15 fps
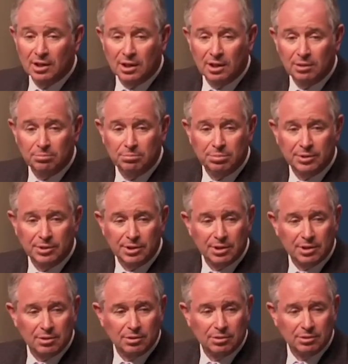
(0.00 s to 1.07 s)

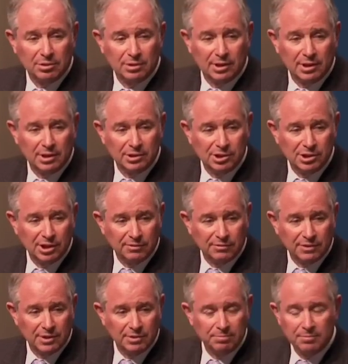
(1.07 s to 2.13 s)
political
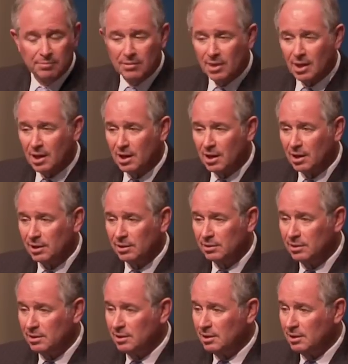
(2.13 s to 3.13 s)
shift, a